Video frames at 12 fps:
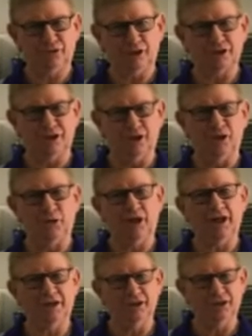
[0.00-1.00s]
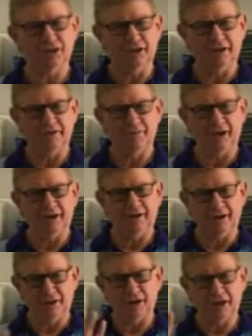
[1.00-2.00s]
trusty old air conditioner, and
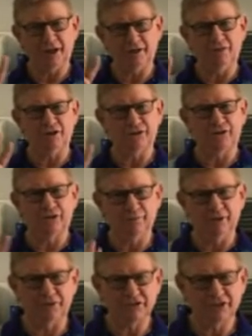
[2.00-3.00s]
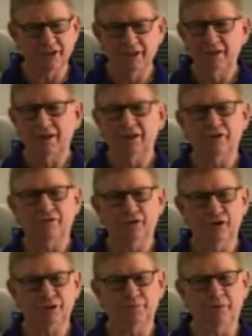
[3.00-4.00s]
I'm going to give you 3 myths. And the
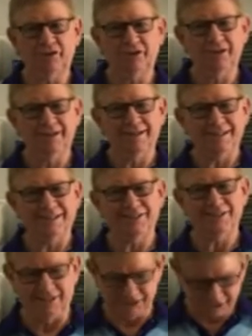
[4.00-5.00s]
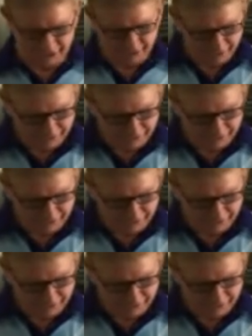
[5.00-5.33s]
first myth is this